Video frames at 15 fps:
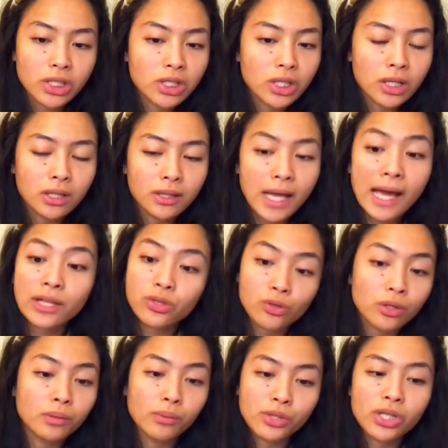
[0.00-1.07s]
natural
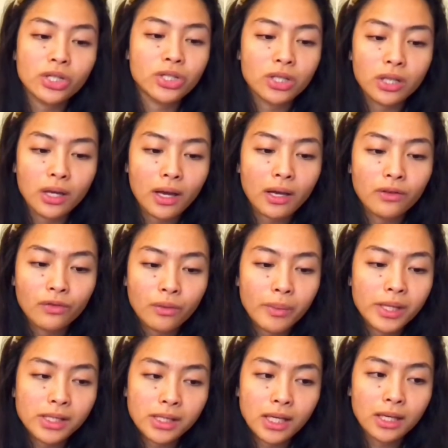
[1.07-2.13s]
protection I had for my
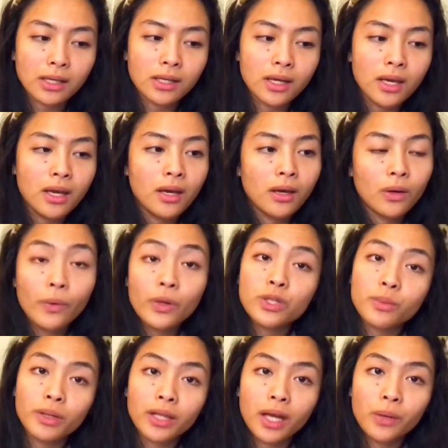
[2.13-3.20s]
skin, which my
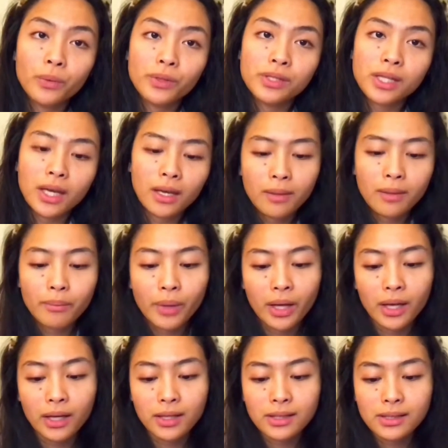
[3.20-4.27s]
dad would say, but
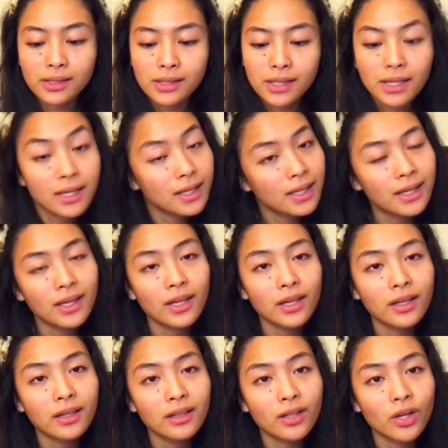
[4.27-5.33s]

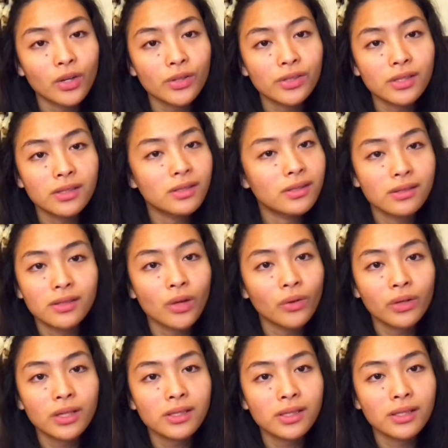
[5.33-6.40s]
girls don't
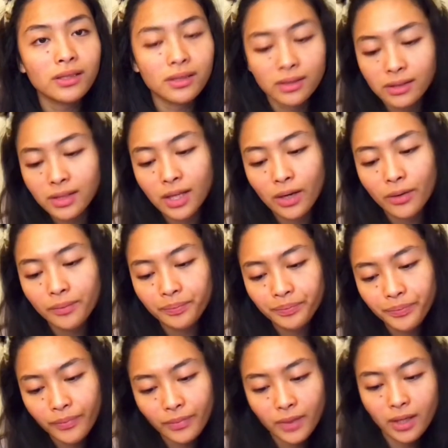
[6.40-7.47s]
listen, you know?
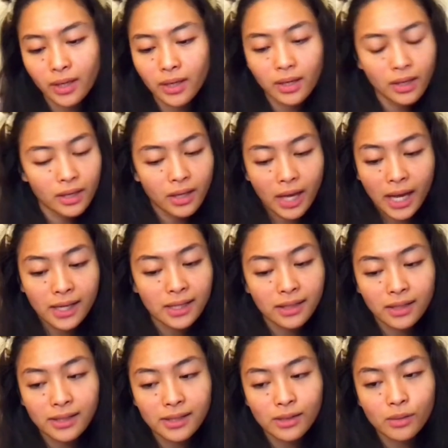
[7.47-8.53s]
I didn't
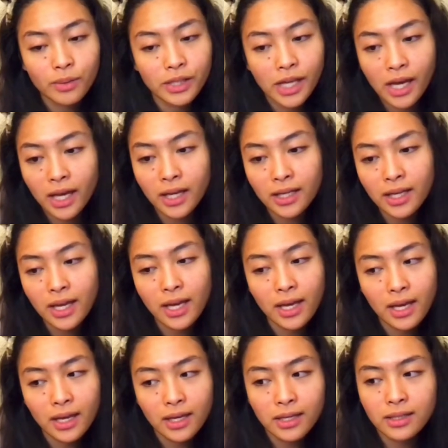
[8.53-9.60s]
listen to my dad,
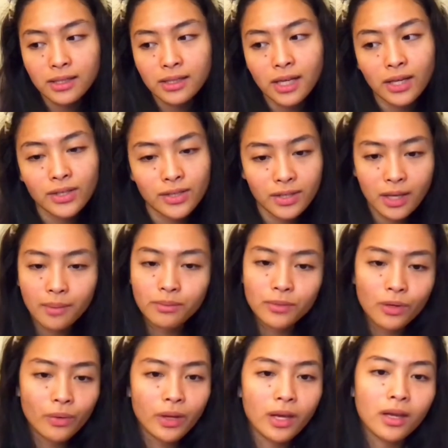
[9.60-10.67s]
and I just kept
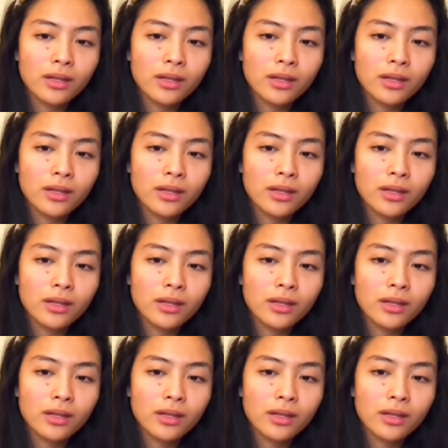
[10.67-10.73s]
doing it